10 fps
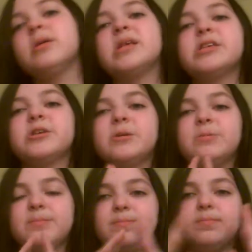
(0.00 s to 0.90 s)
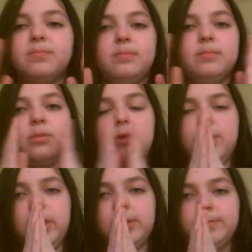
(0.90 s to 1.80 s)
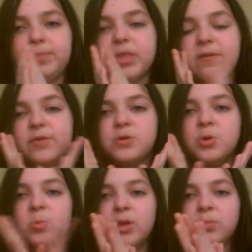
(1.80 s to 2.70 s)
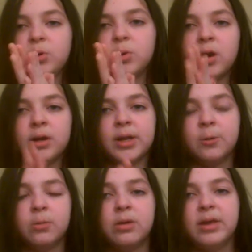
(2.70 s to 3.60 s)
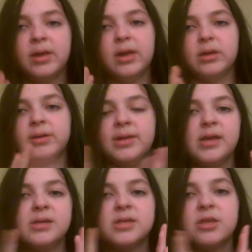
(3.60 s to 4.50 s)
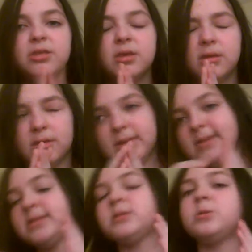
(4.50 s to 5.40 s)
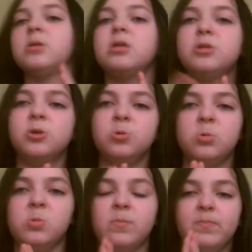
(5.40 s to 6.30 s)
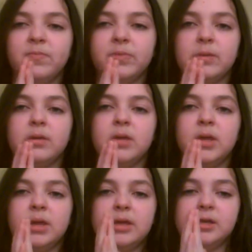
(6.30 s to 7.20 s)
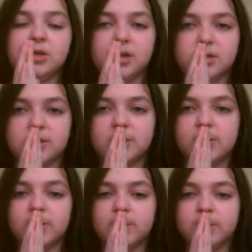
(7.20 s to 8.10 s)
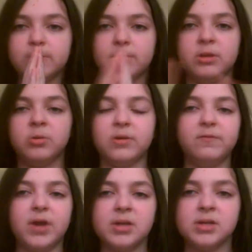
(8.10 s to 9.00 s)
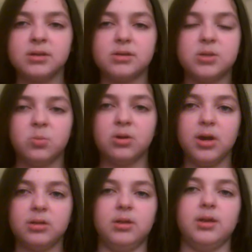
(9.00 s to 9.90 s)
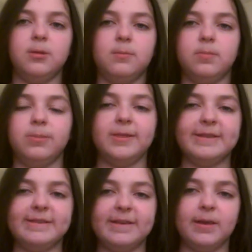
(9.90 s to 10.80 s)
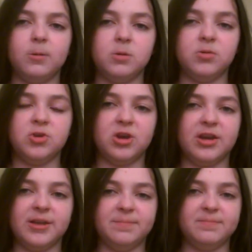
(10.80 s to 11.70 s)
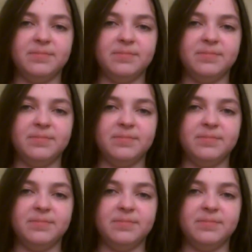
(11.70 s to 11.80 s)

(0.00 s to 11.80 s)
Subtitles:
So if you do weeaboo art now, an easy thing is to just you can find it somewhere online. It's like how to draw.